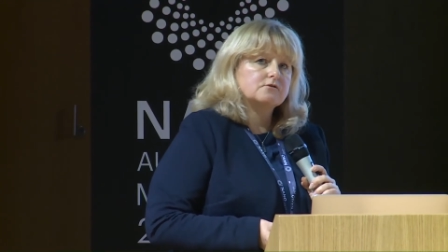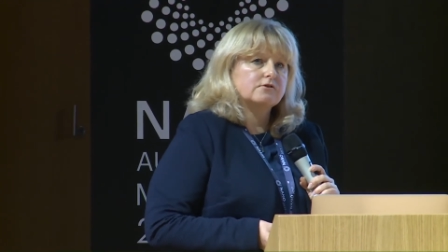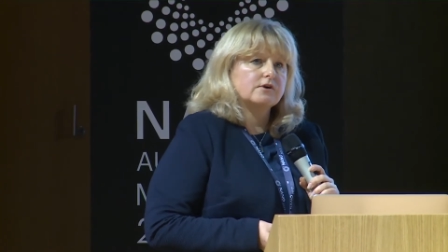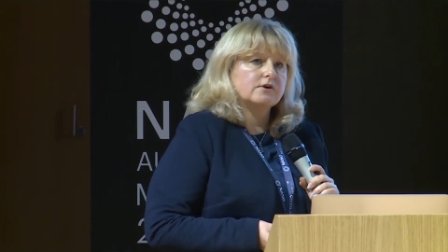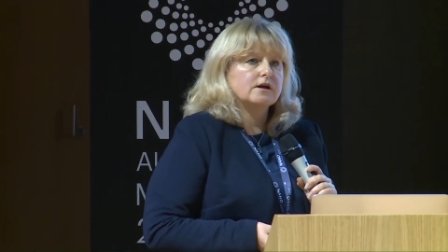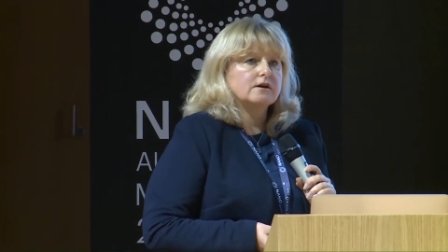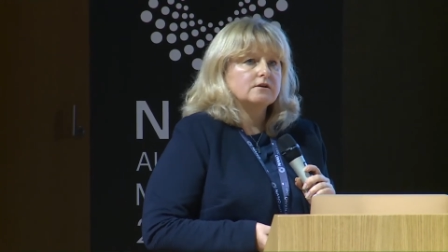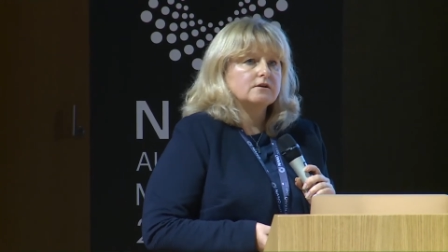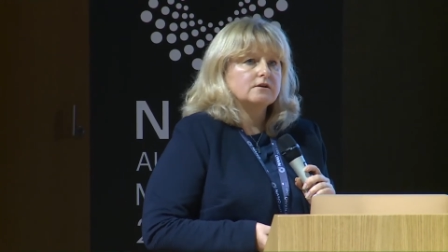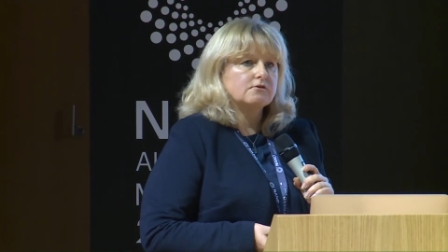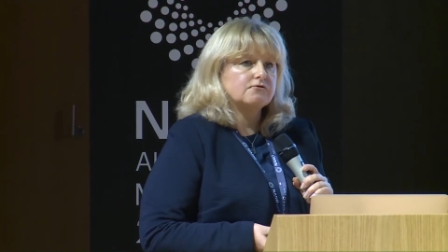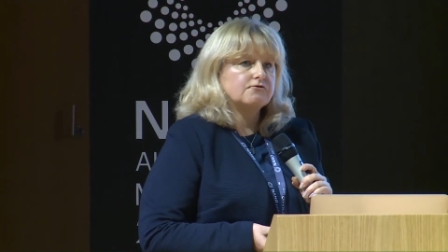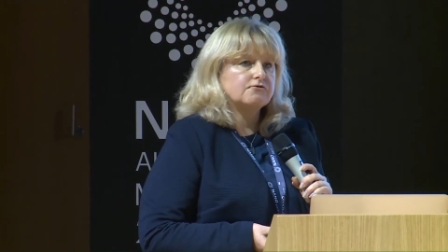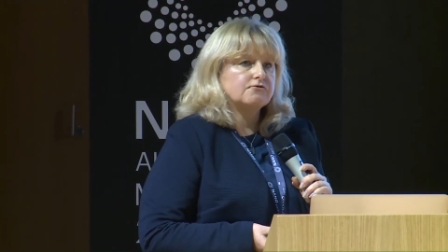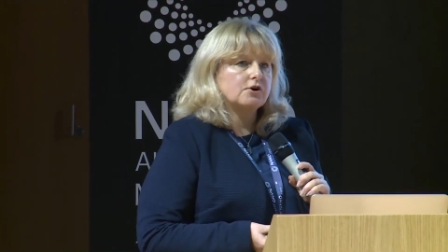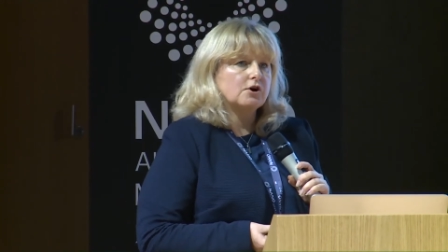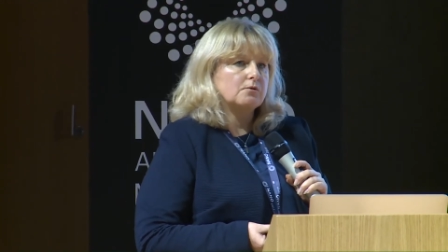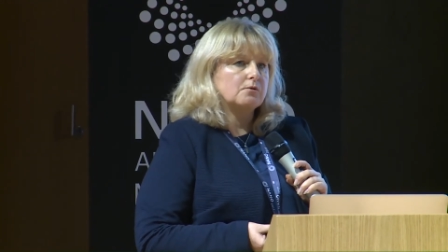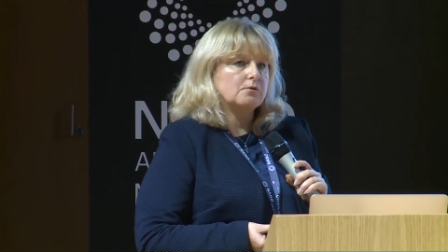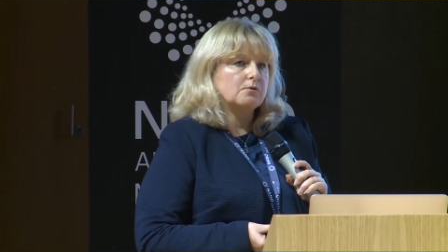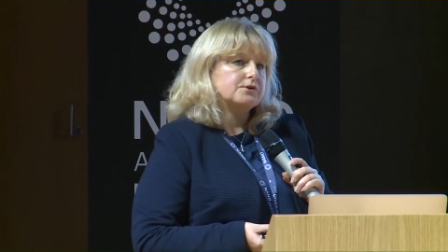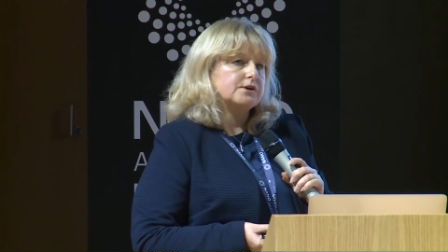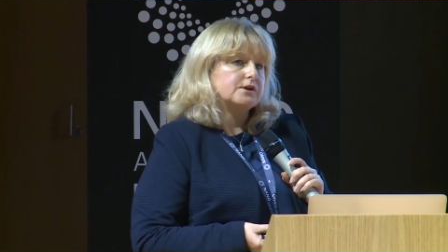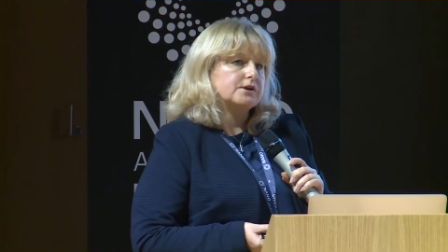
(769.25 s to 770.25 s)
grade of
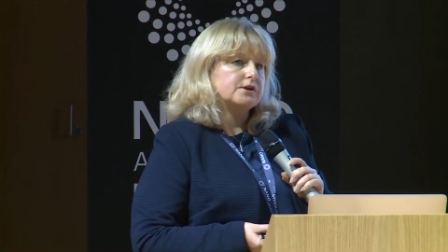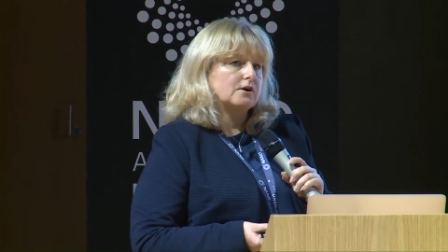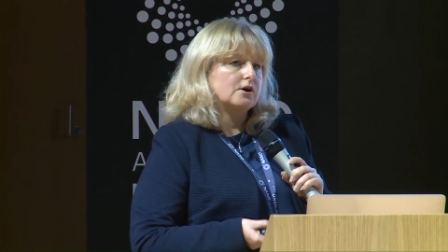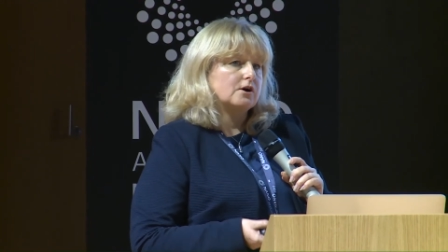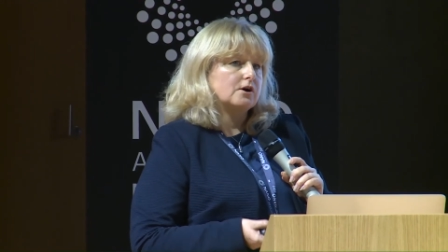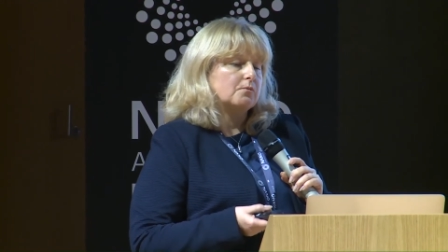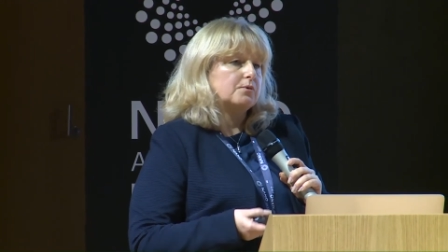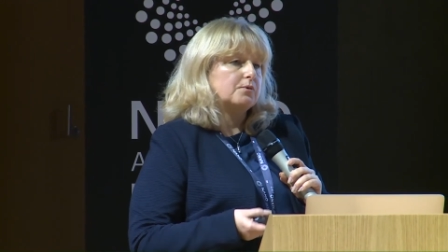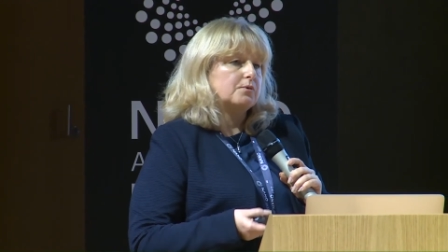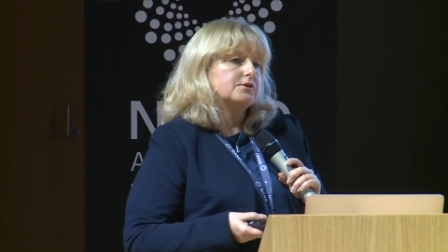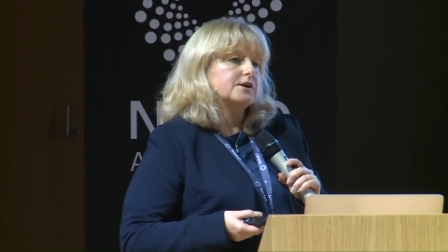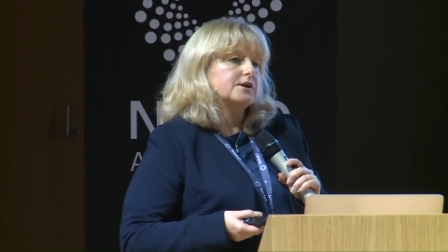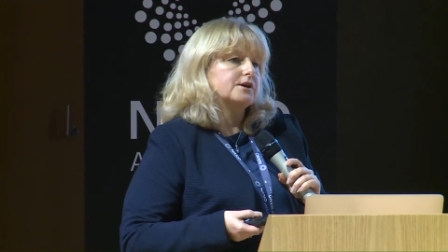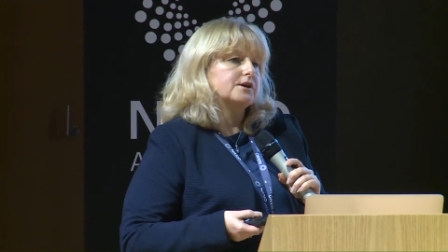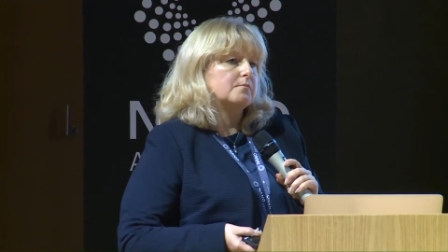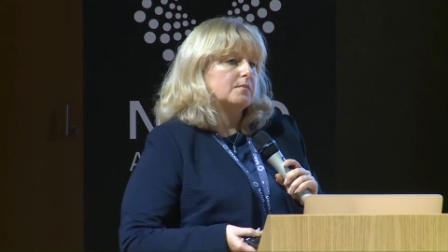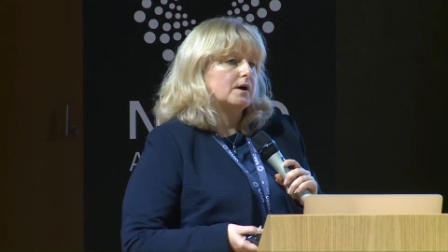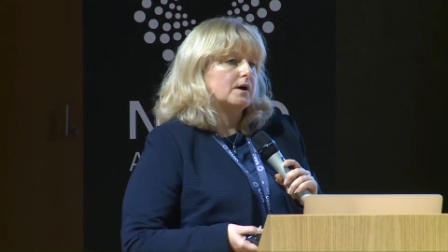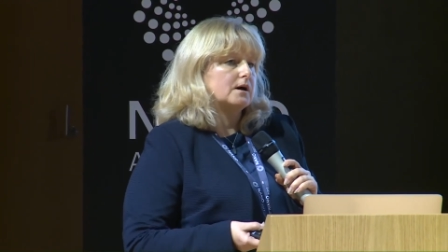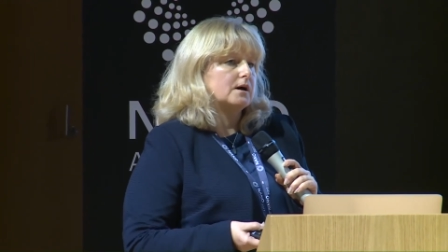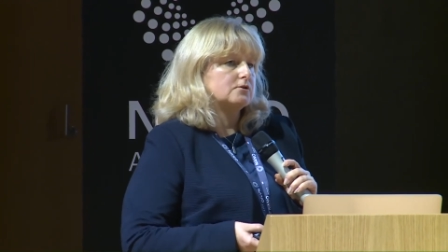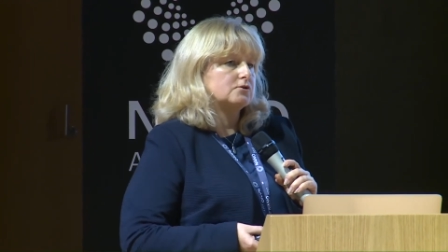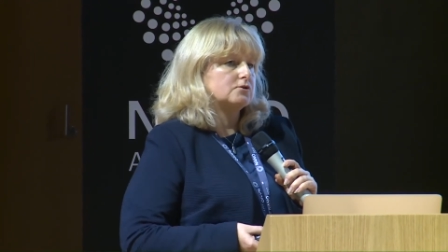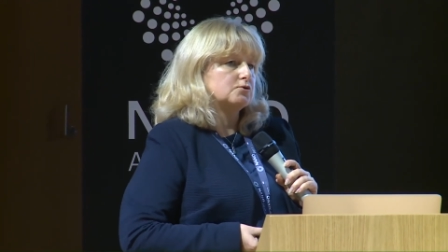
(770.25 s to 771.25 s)

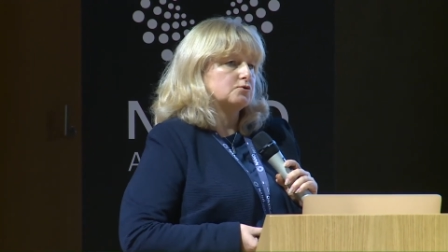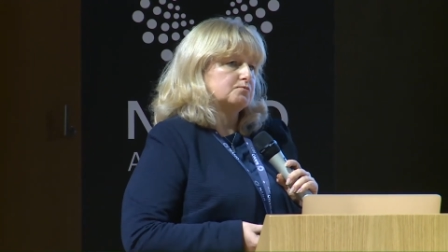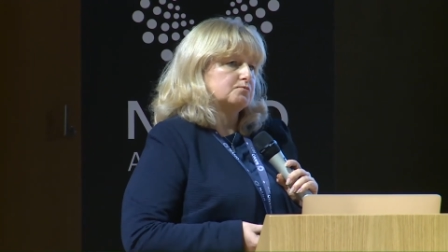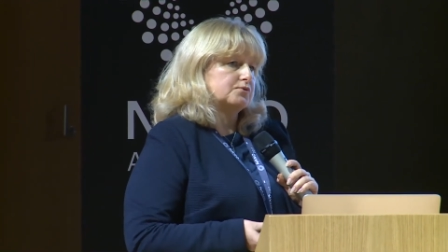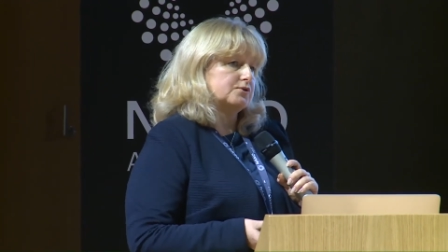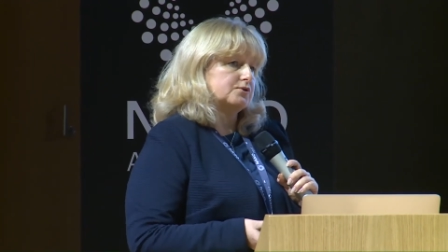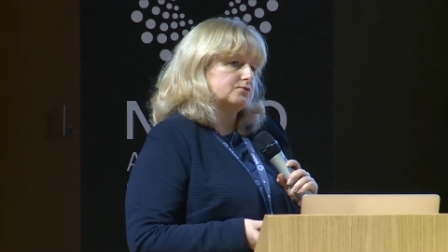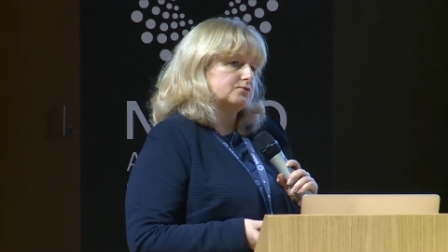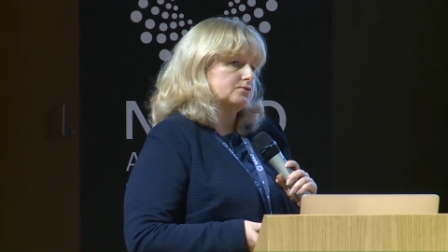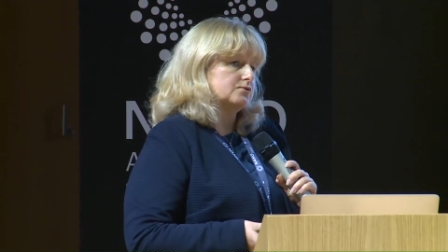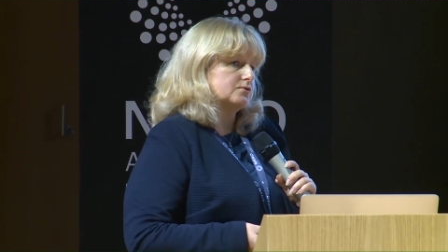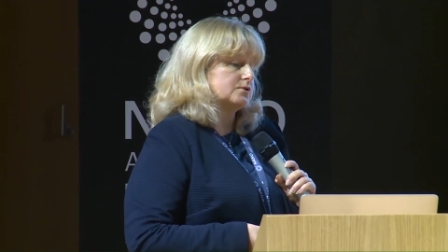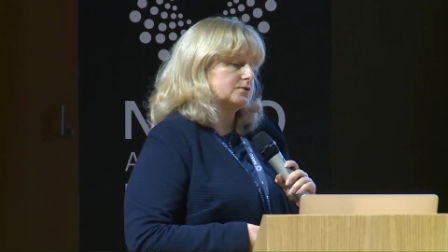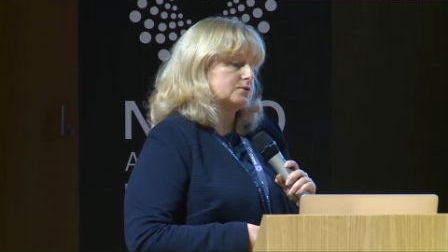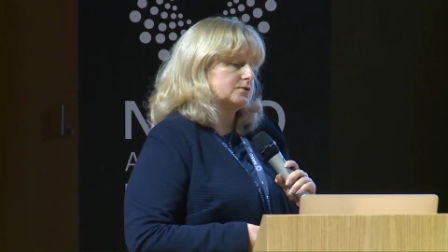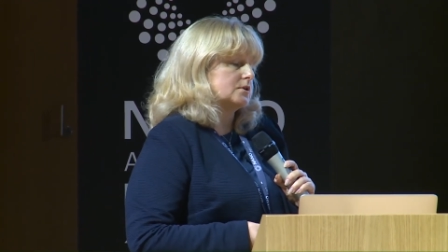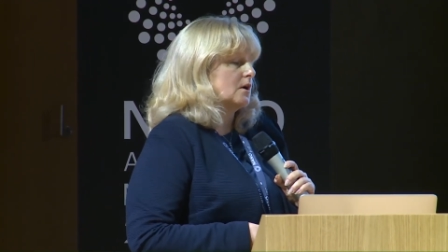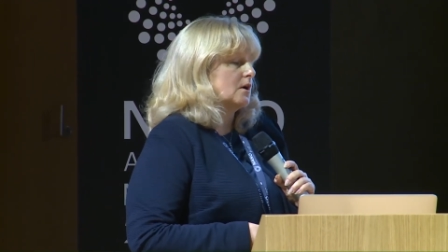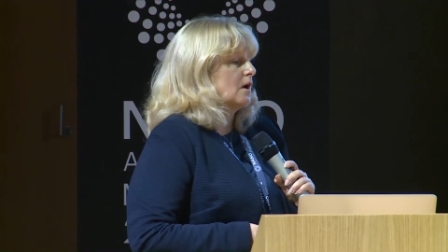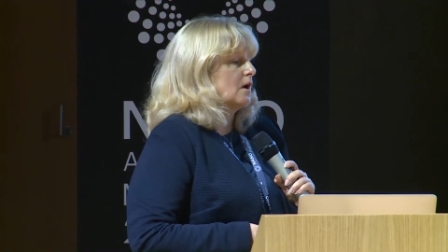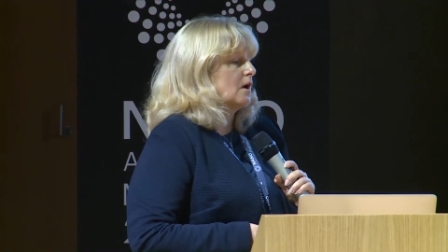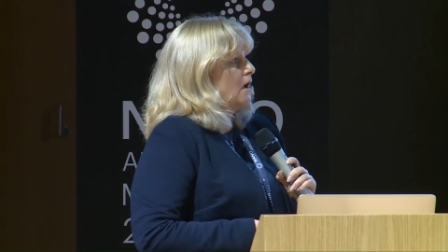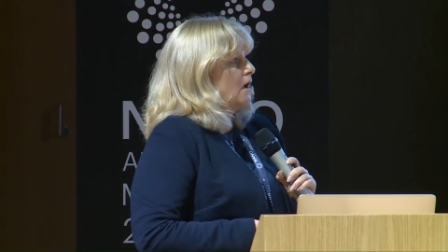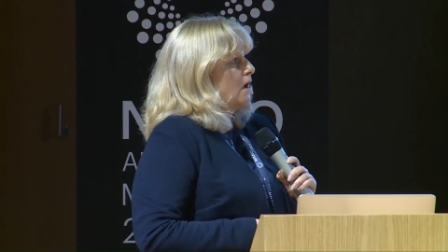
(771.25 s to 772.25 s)
copolyamide to produce
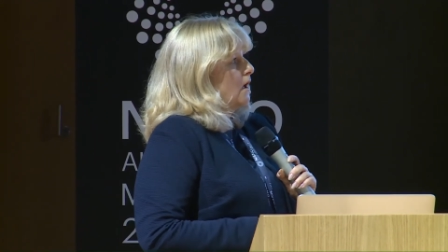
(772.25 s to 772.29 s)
